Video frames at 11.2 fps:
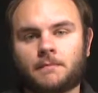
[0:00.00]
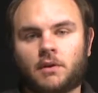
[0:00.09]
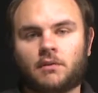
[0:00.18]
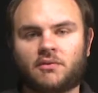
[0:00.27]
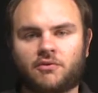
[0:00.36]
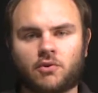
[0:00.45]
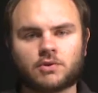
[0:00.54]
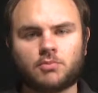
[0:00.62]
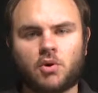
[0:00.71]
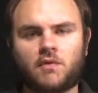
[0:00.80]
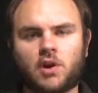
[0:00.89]
The first
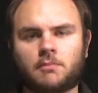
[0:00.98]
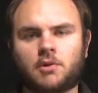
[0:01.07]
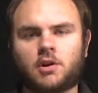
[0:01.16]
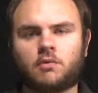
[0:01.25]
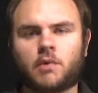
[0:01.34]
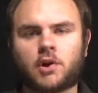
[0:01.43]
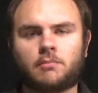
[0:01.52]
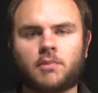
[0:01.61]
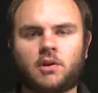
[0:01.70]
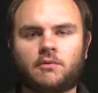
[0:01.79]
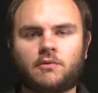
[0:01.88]
movie I'm going to
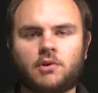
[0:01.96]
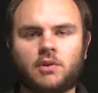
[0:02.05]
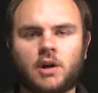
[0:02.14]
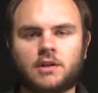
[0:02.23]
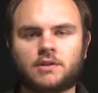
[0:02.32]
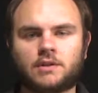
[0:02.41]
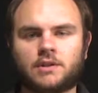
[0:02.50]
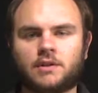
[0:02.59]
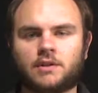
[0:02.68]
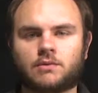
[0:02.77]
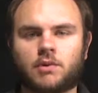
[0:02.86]
recommend for you guys to
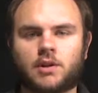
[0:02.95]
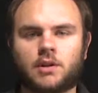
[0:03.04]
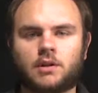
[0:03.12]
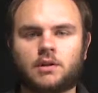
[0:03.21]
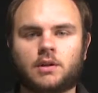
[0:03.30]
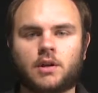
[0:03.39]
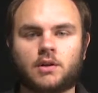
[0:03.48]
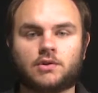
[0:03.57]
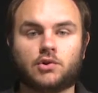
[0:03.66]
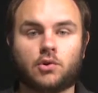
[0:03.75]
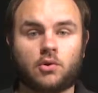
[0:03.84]
see this weekend
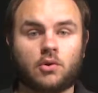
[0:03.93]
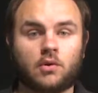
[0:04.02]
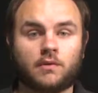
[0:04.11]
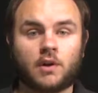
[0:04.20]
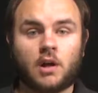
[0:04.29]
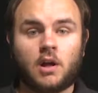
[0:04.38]
is Nerve.